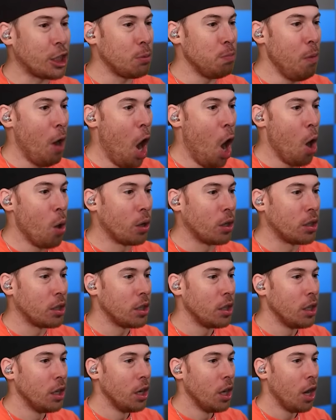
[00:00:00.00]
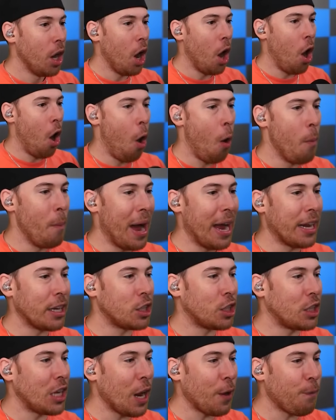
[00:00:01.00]
smokes. Oh my.
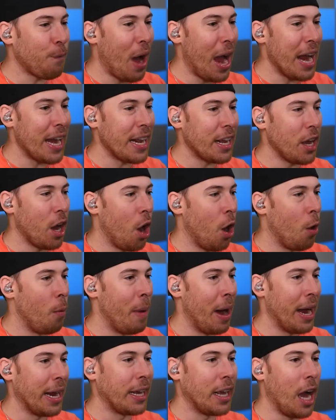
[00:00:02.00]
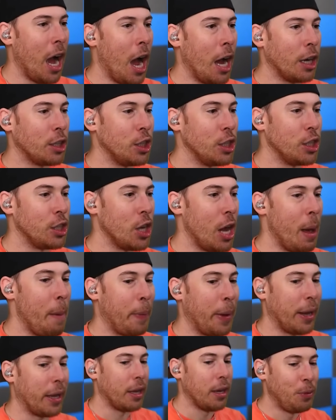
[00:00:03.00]
Stick fighting. Oh my gosh. This is
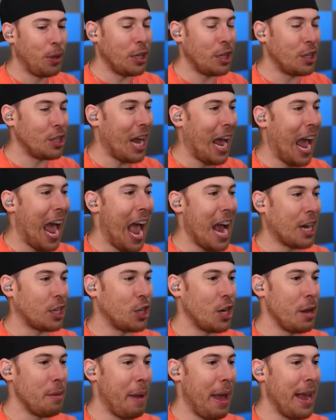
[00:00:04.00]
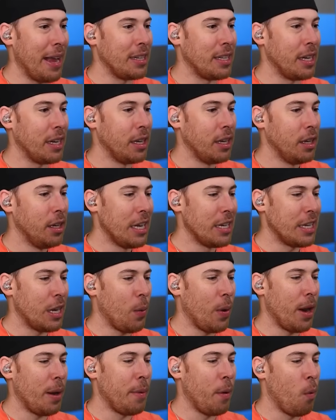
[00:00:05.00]
epic. This is actually amazing. He's like,
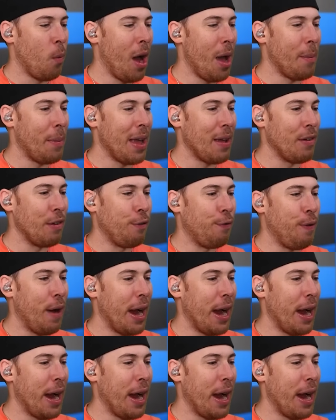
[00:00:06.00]
wait a minute. Why am I even